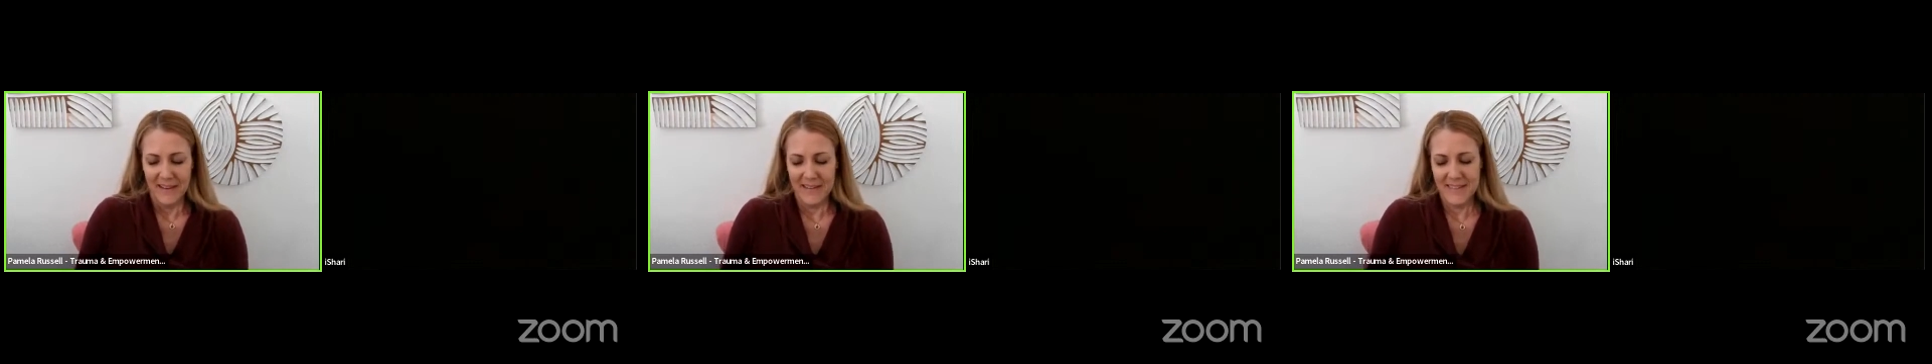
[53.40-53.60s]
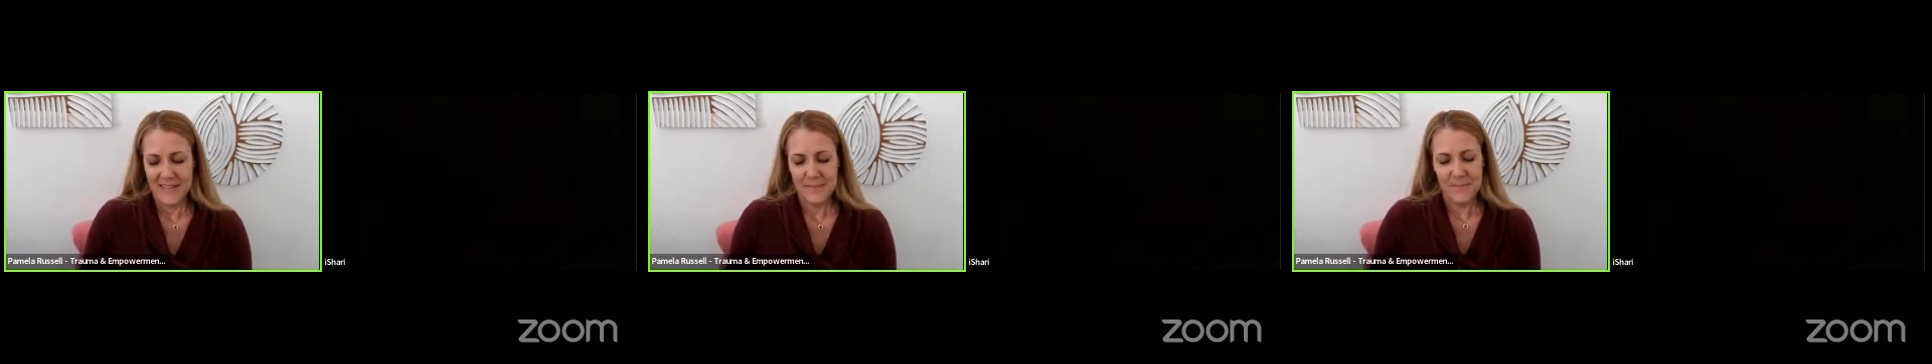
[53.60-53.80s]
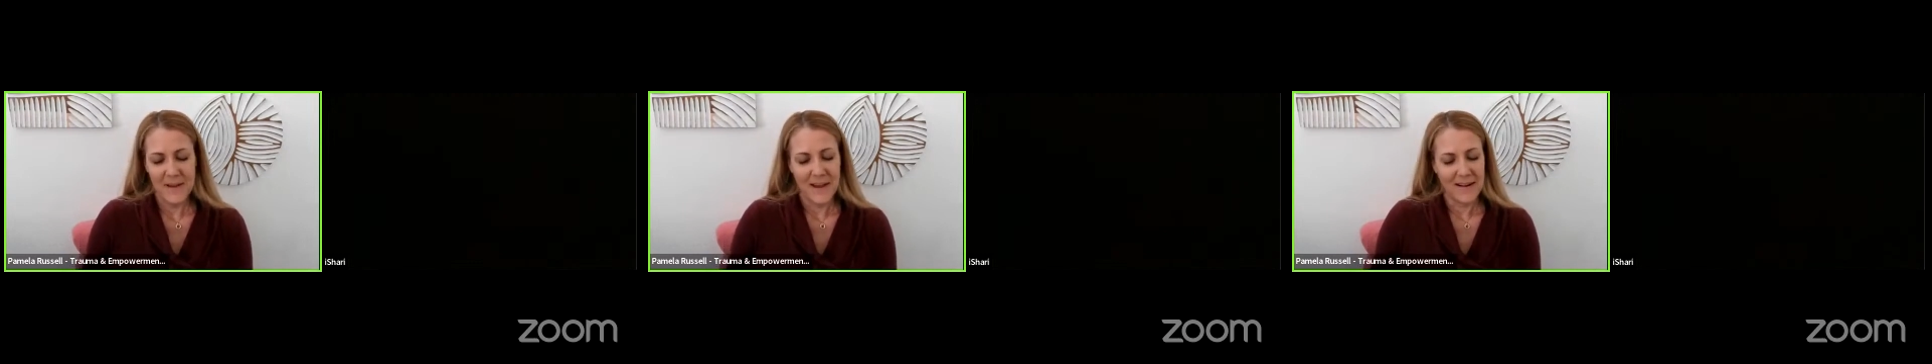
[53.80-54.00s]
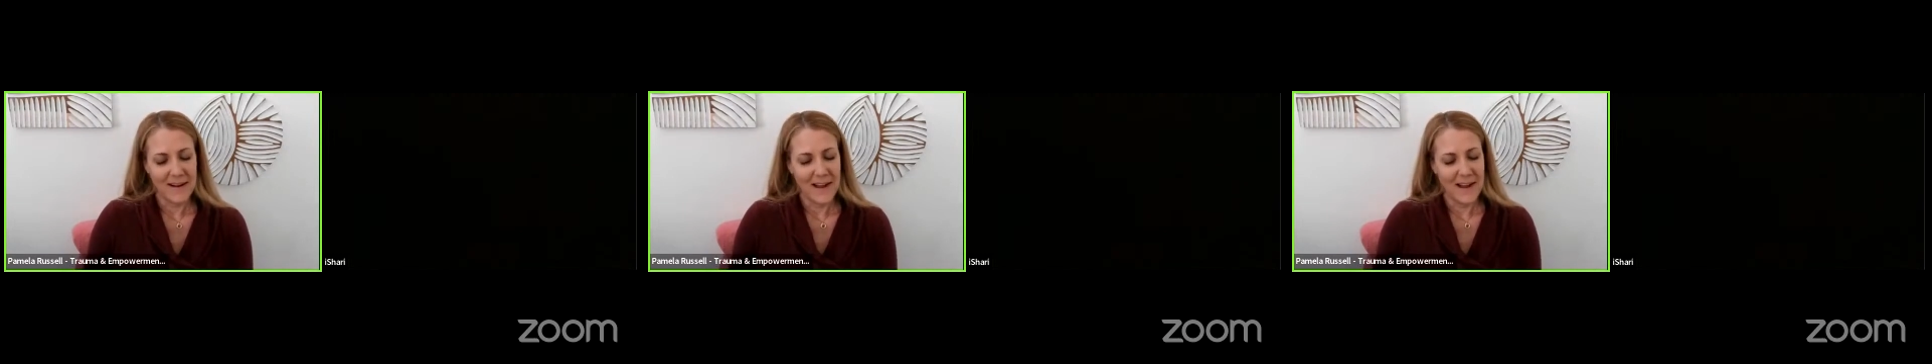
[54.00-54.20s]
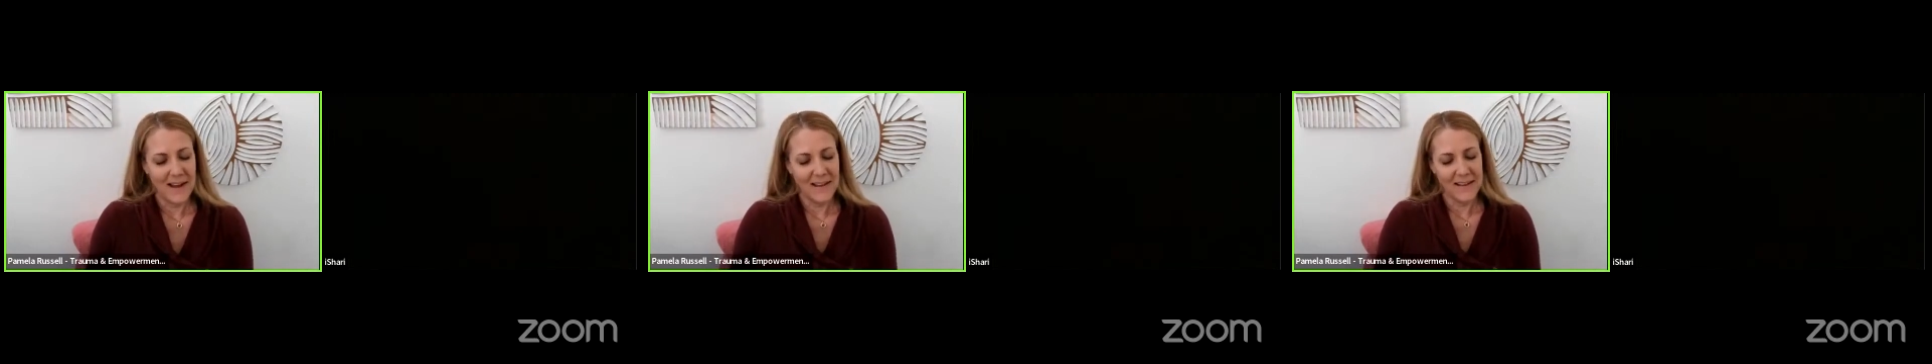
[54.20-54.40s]
It doesn't matter
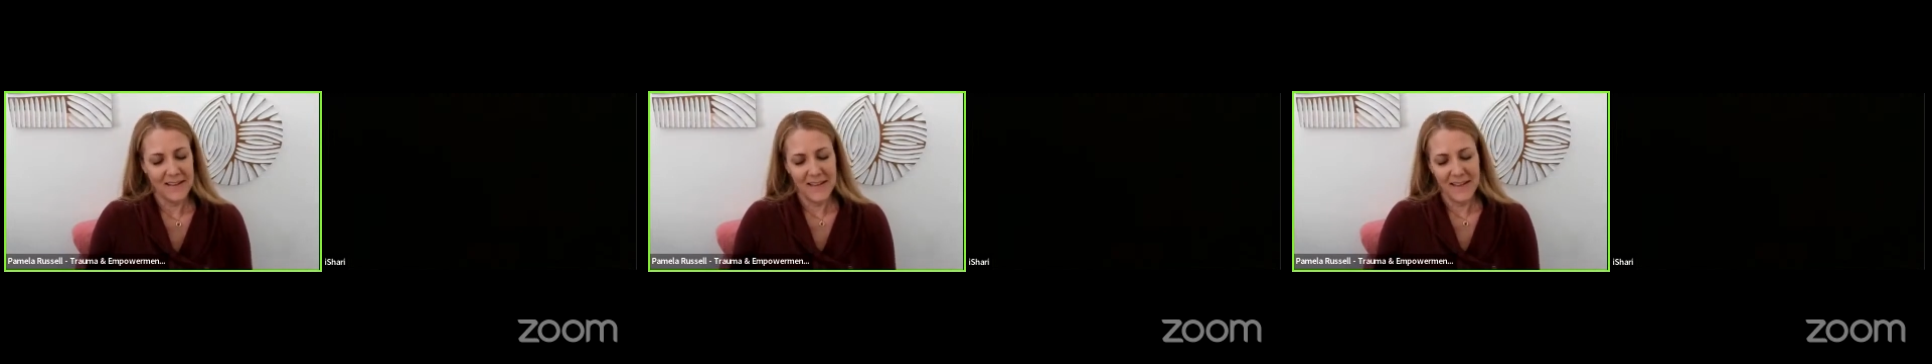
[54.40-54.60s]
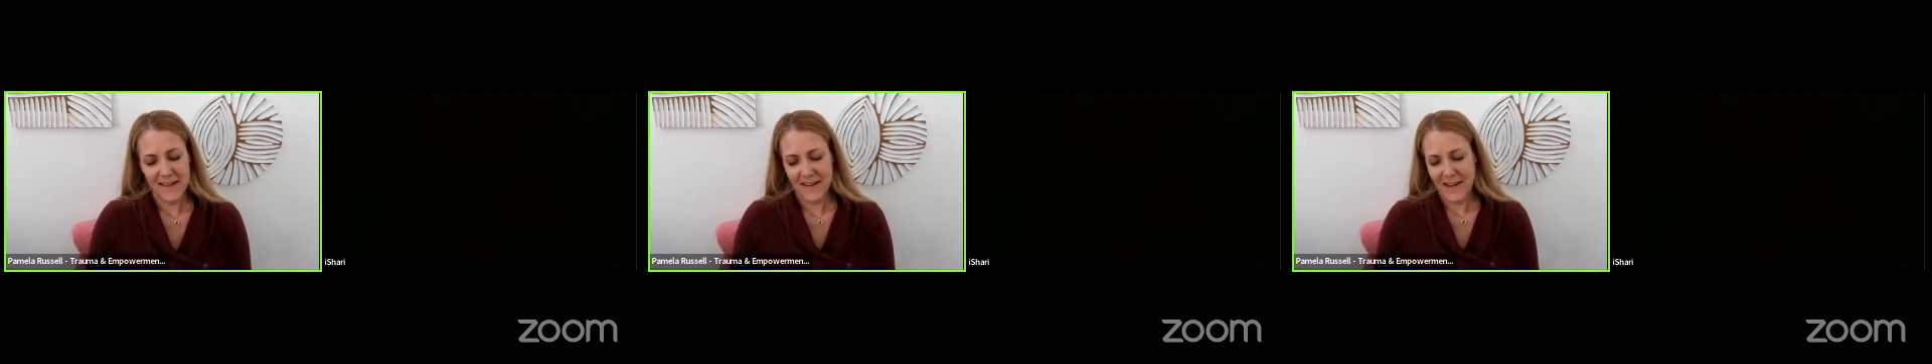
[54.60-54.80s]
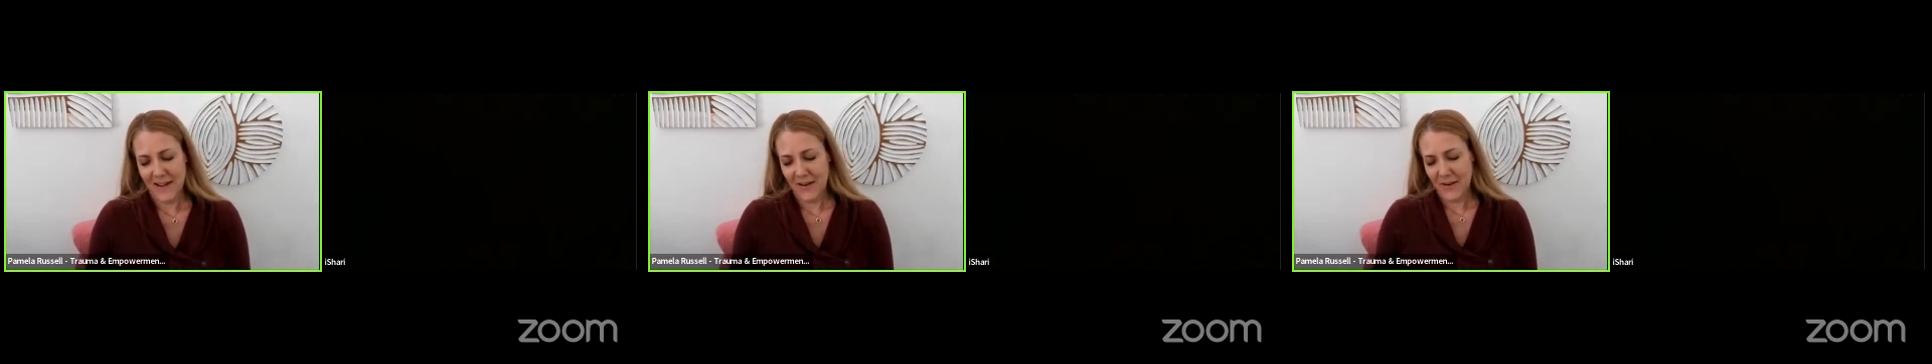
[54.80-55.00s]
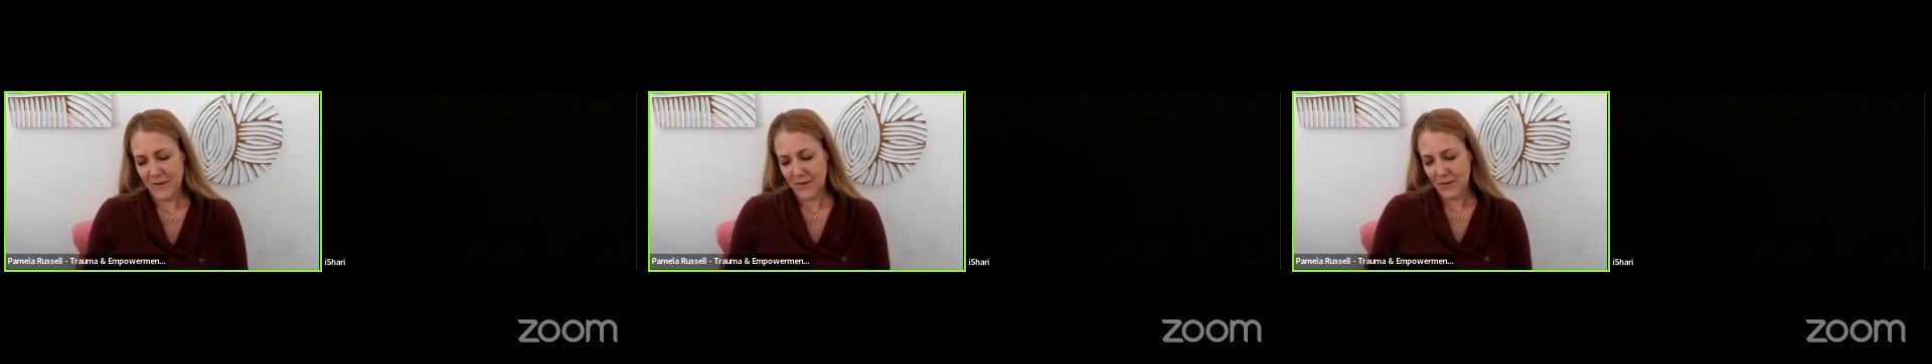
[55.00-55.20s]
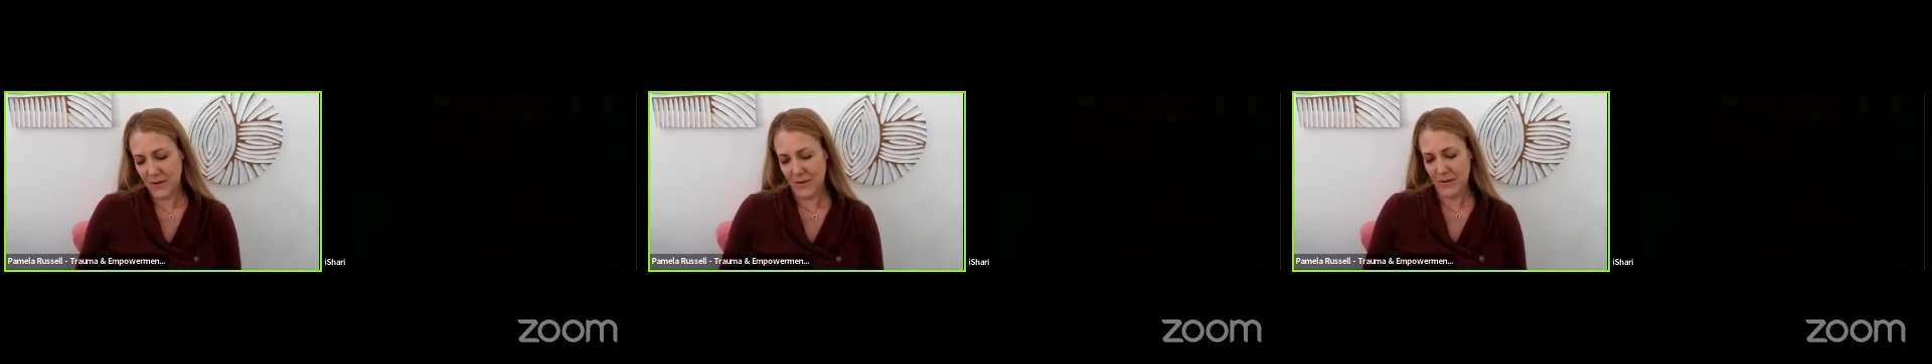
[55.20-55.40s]
how you let it
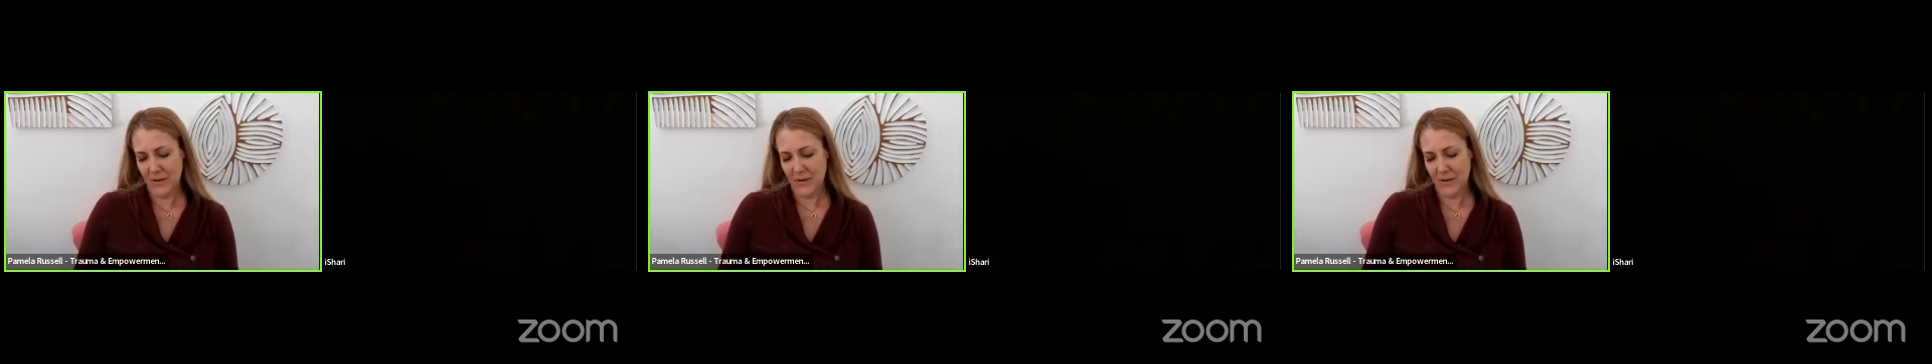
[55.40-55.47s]
out.